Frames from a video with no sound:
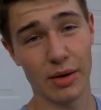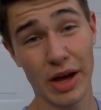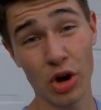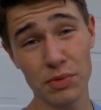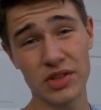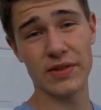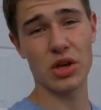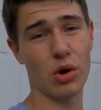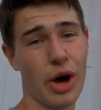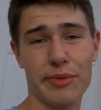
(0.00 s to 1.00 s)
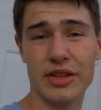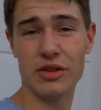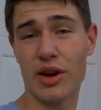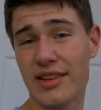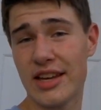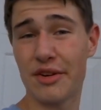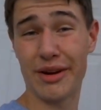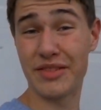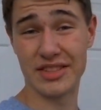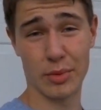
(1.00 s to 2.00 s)
I hope this video helped any of you guys out who are
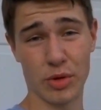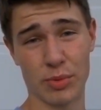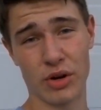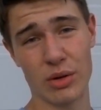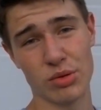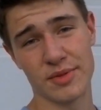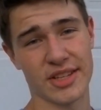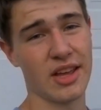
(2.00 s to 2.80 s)
having similar problems,